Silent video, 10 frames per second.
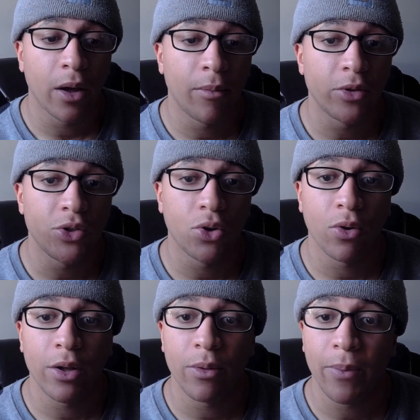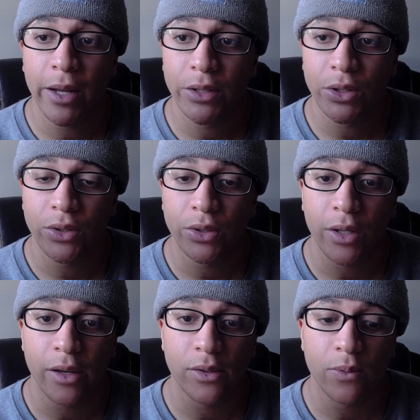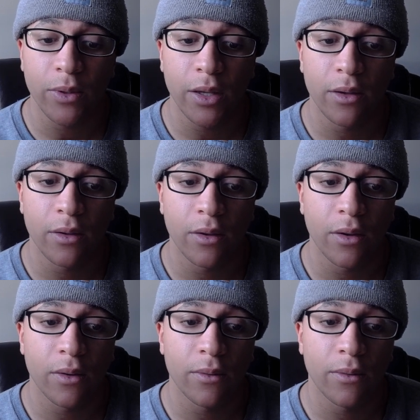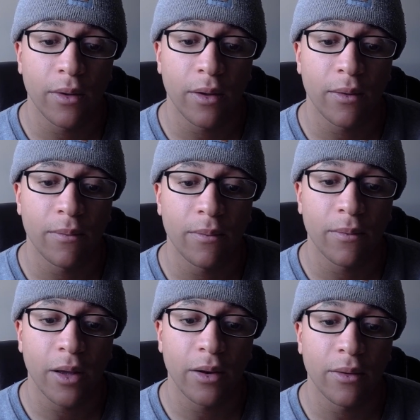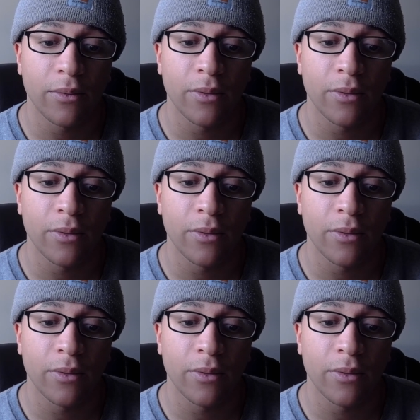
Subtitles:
Enjoy the pictures as we kind of